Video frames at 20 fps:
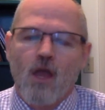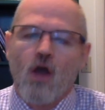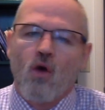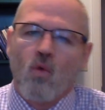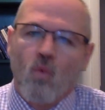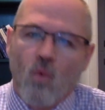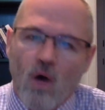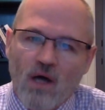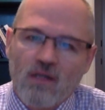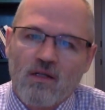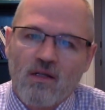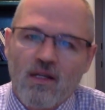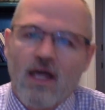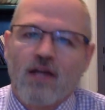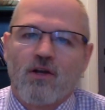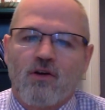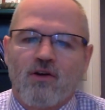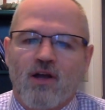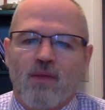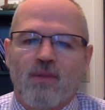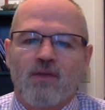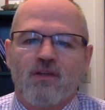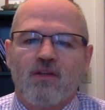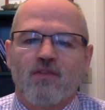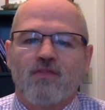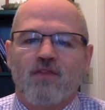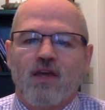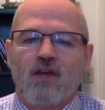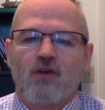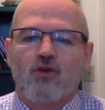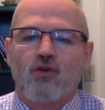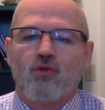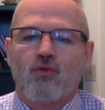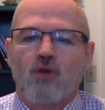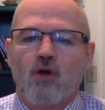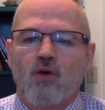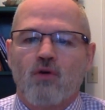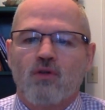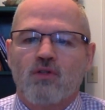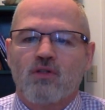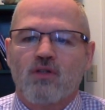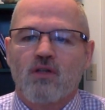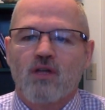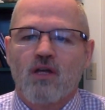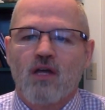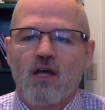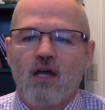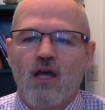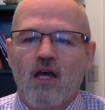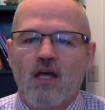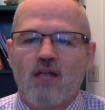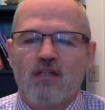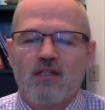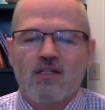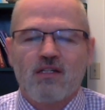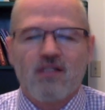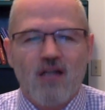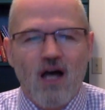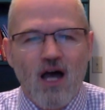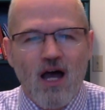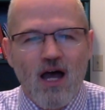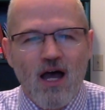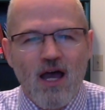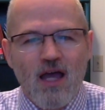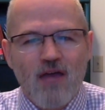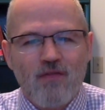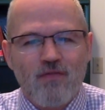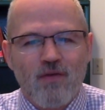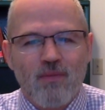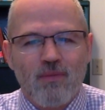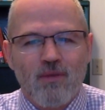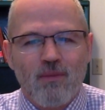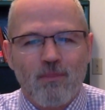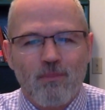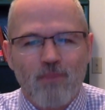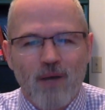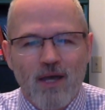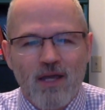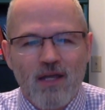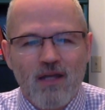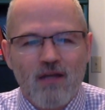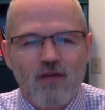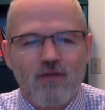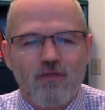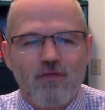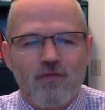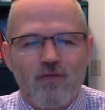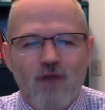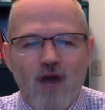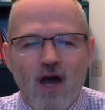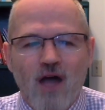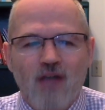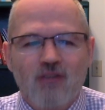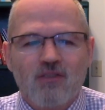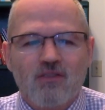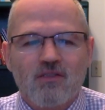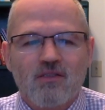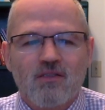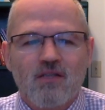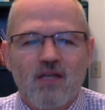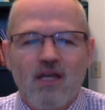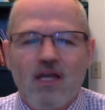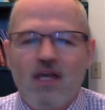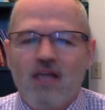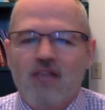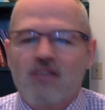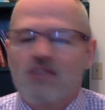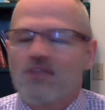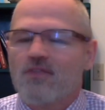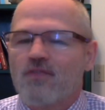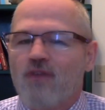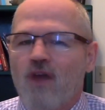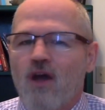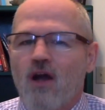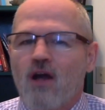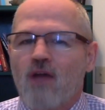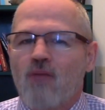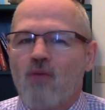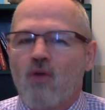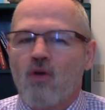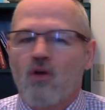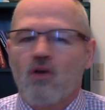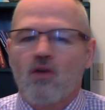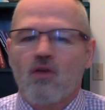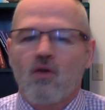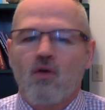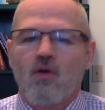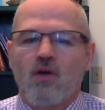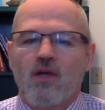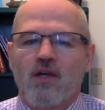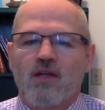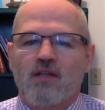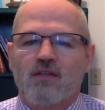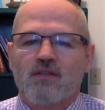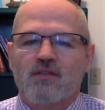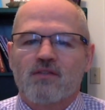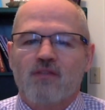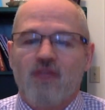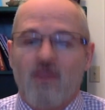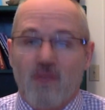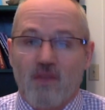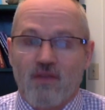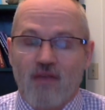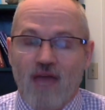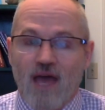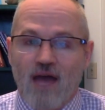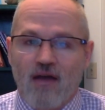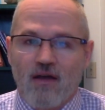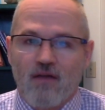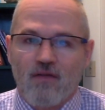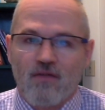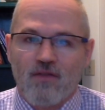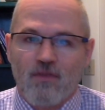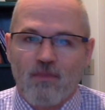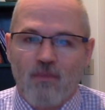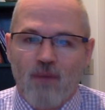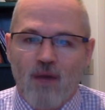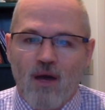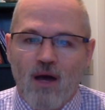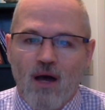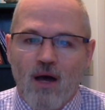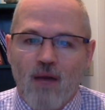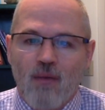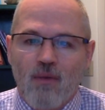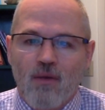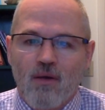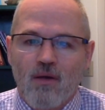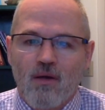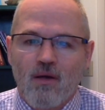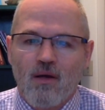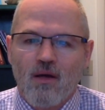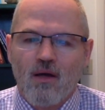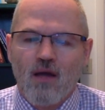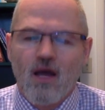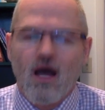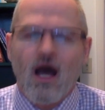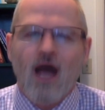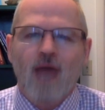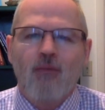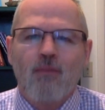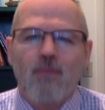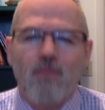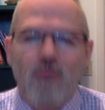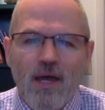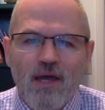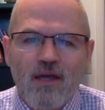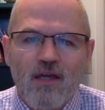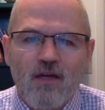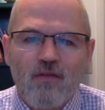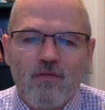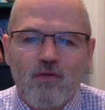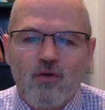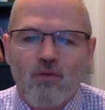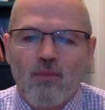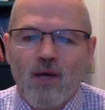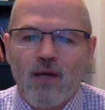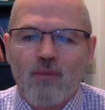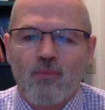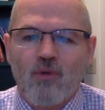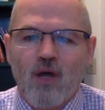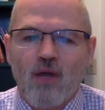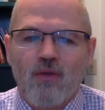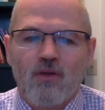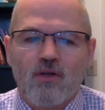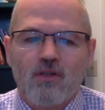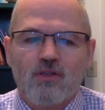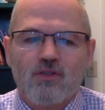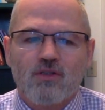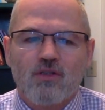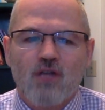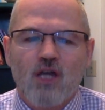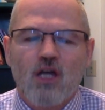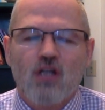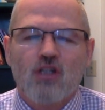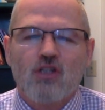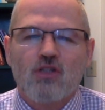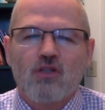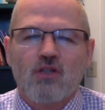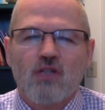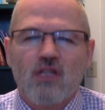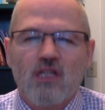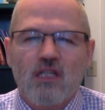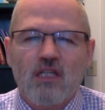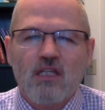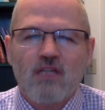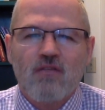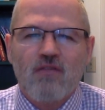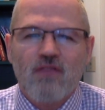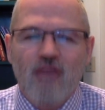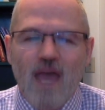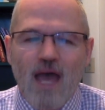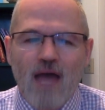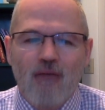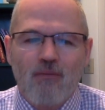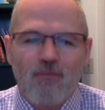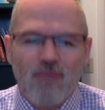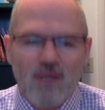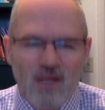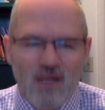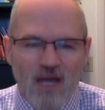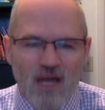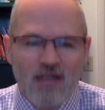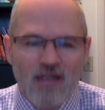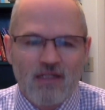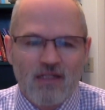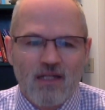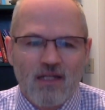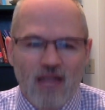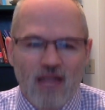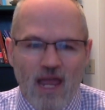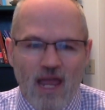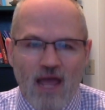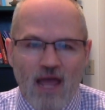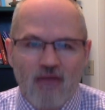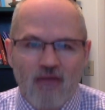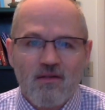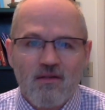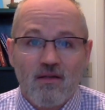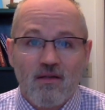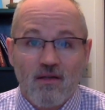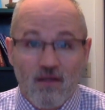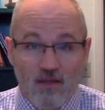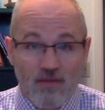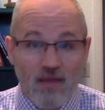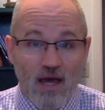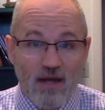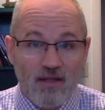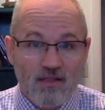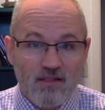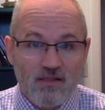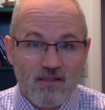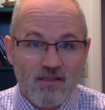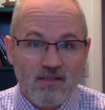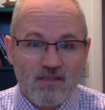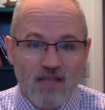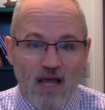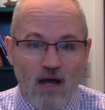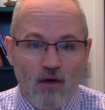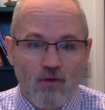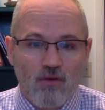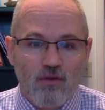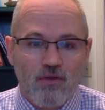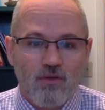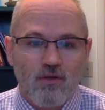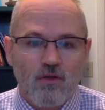One letter in the Defender wrote, "To die from the bite of frost is far more glorious than that of the mob. I beg of you, my brothers, to leave that benighted land," that is the South.